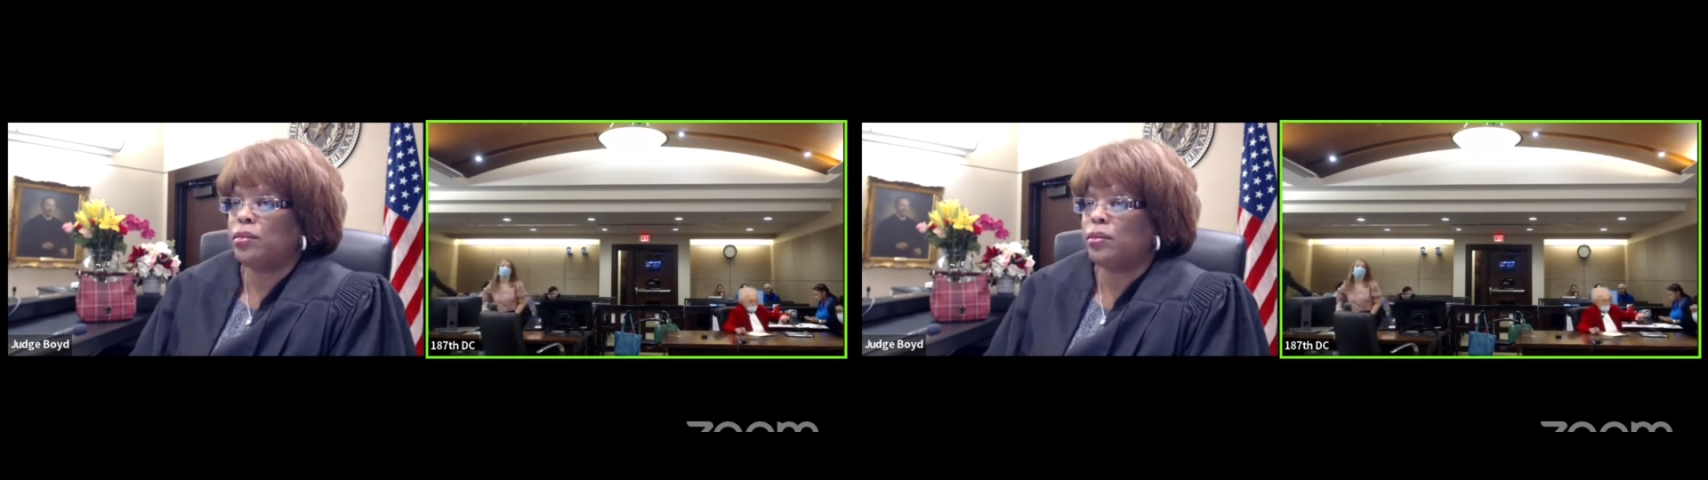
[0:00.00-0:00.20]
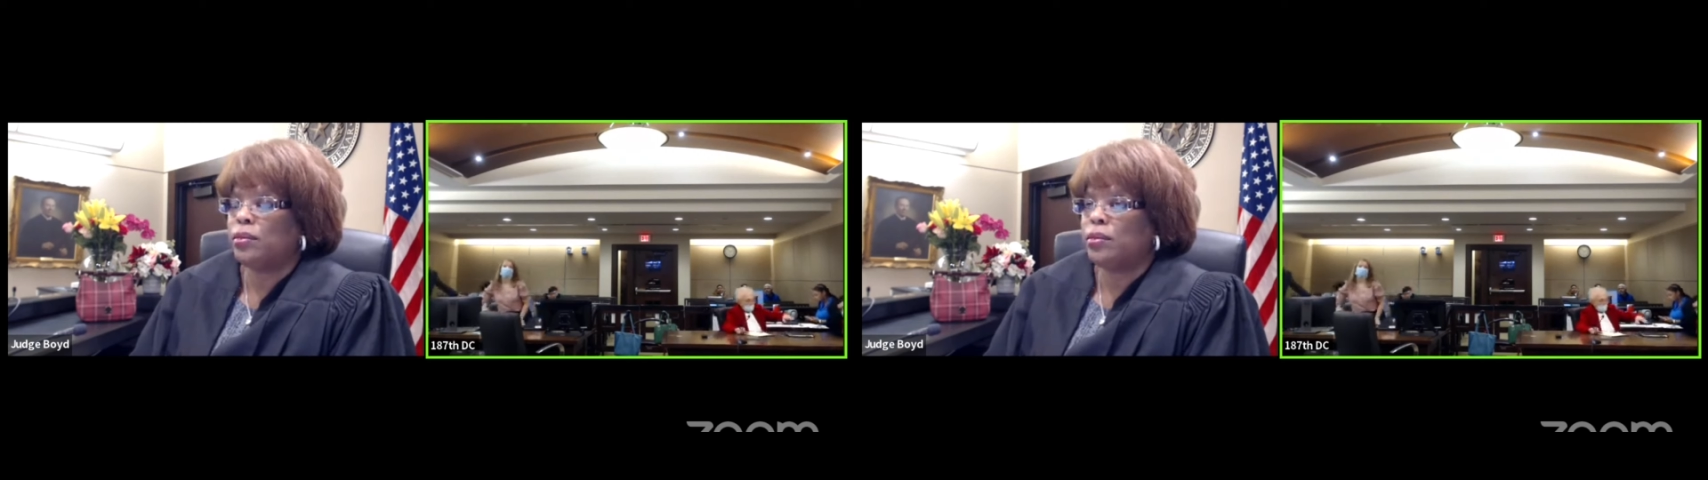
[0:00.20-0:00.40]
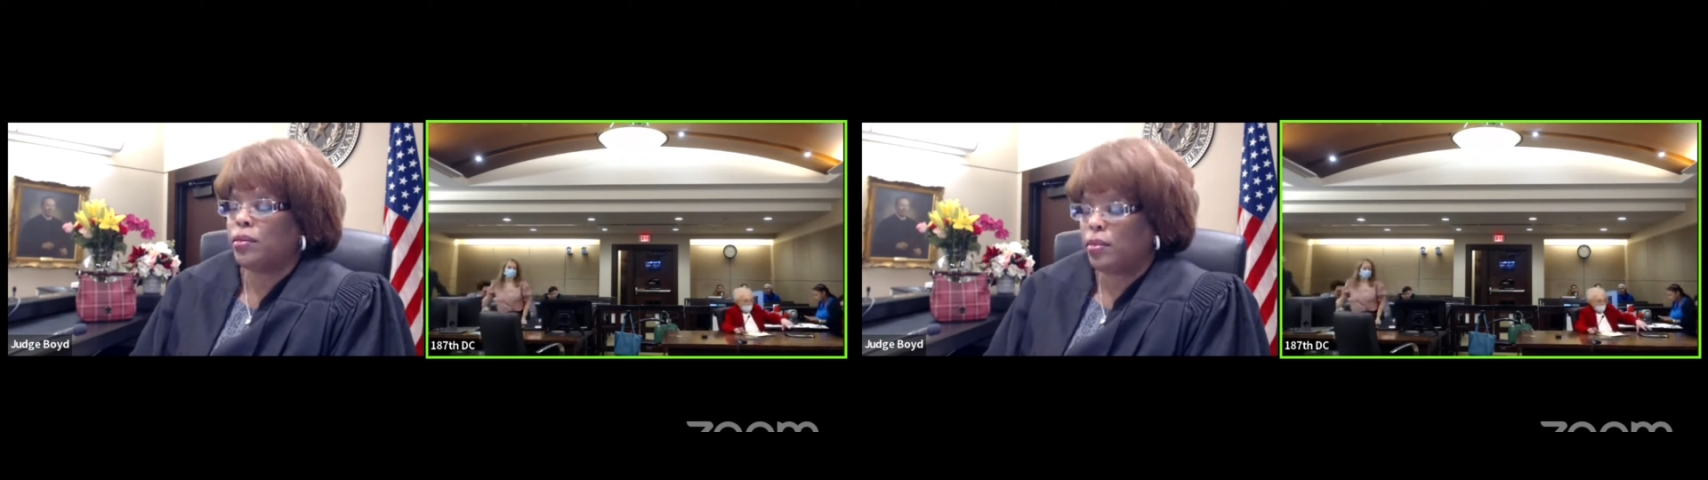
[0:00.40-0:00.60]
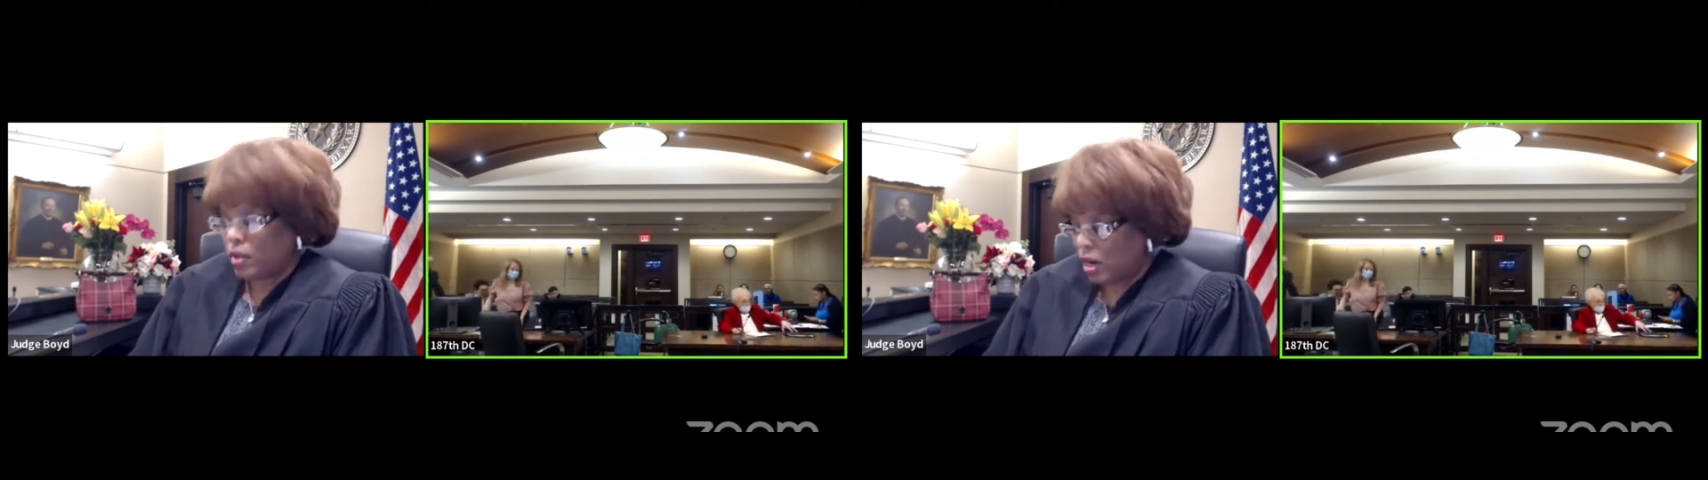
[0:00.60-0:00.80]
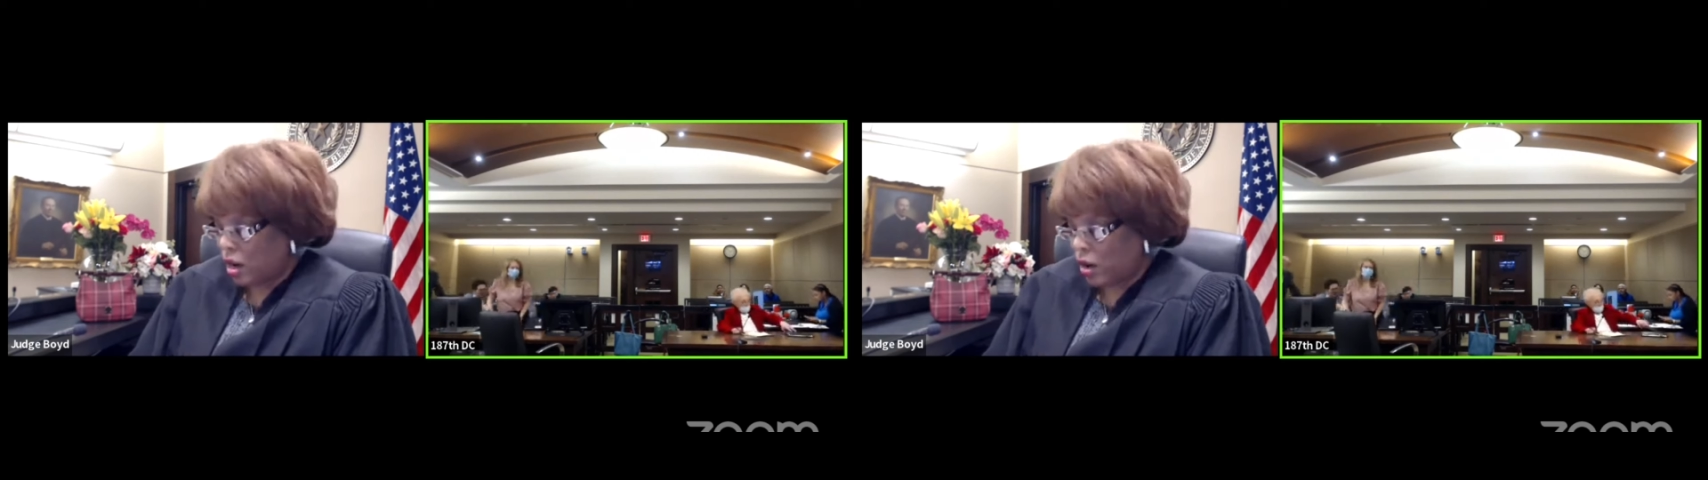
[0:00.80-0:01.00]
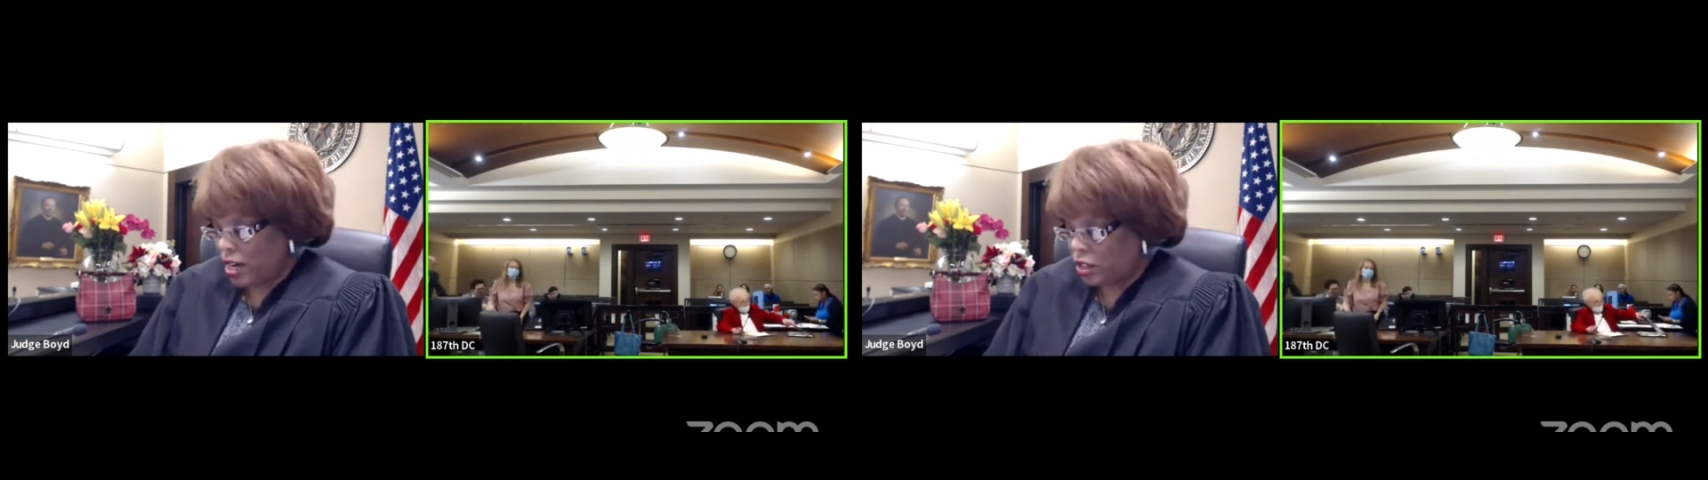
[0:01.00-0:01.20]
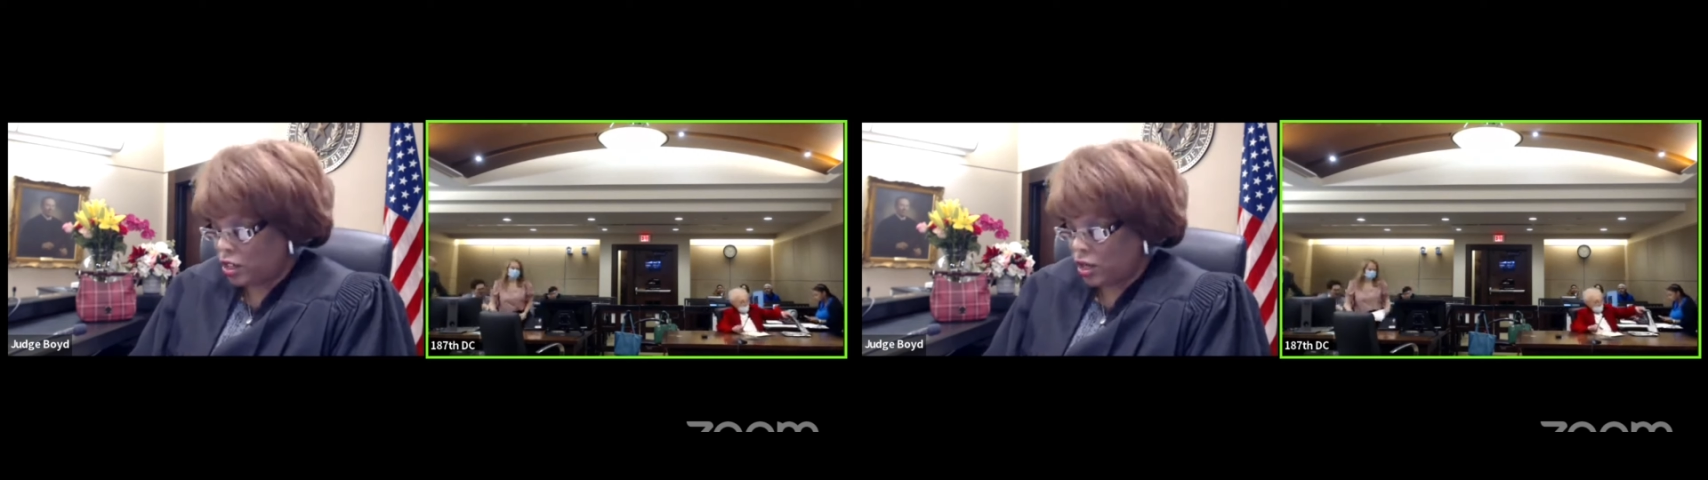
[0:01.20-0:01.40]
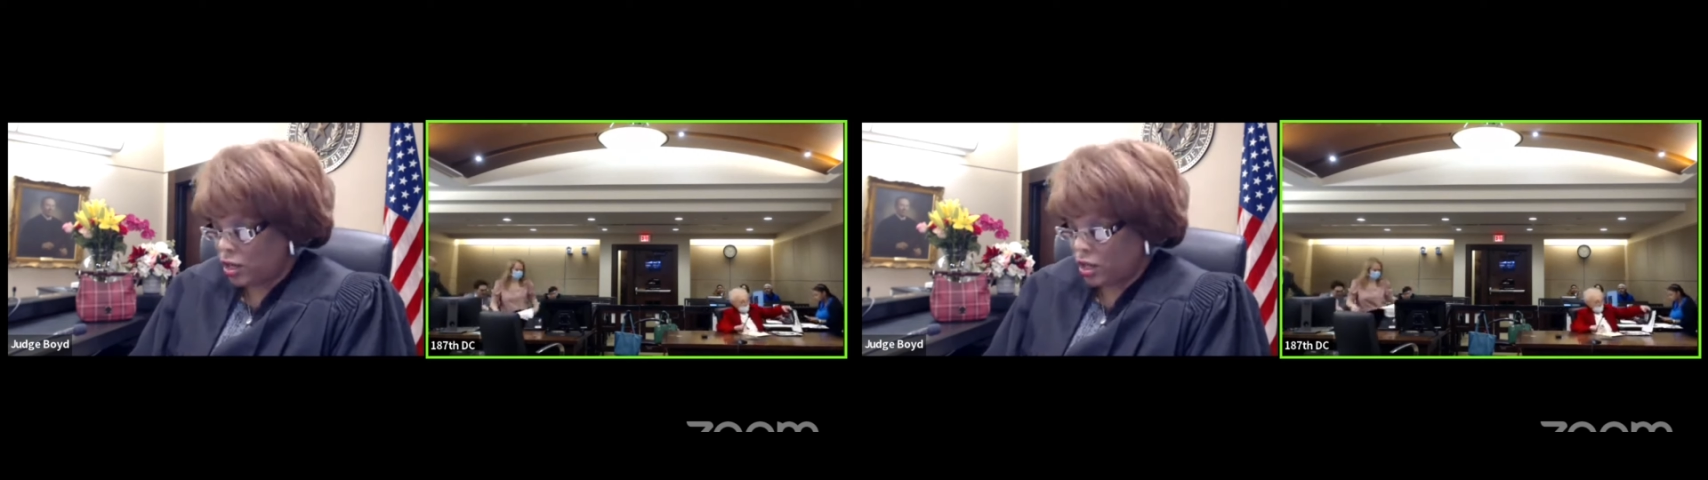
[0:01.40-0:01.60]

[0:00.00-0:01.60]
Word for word: Yes. All right.